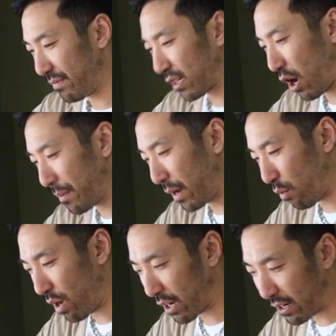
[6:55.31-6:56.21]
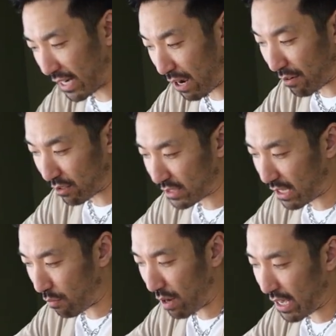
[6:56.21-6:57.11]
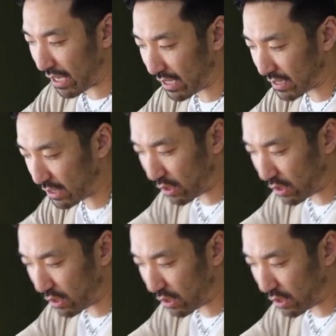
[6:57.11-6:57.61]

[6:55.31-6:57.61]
carbonate water, and now I understand why. It's